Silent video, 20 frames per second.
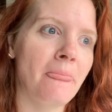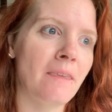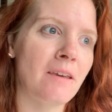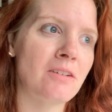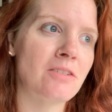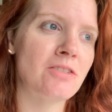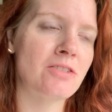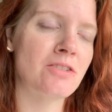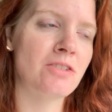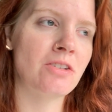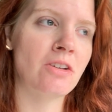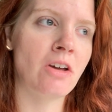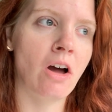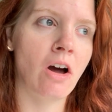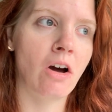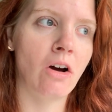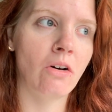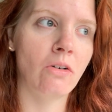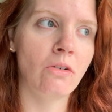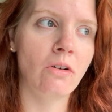
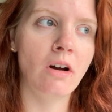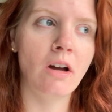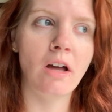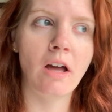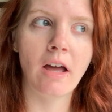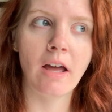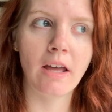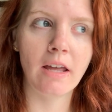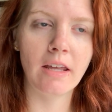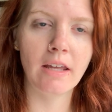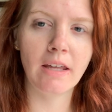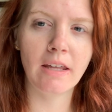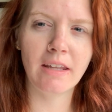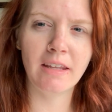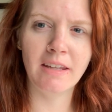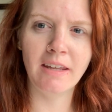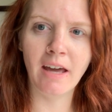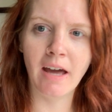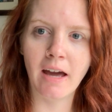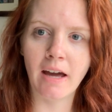So
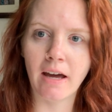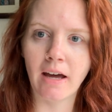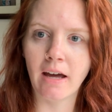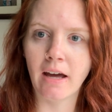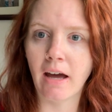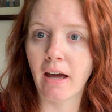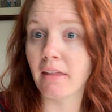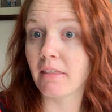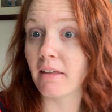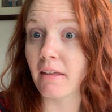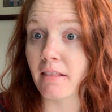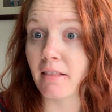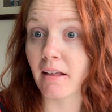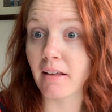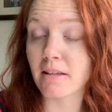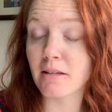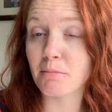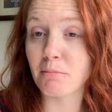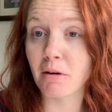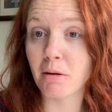yeah, I think
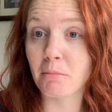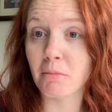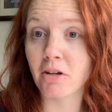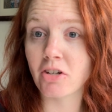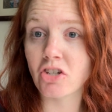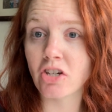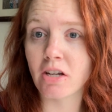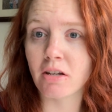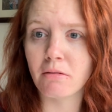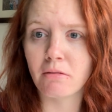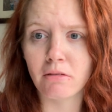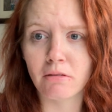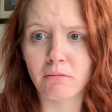that's pretty much it.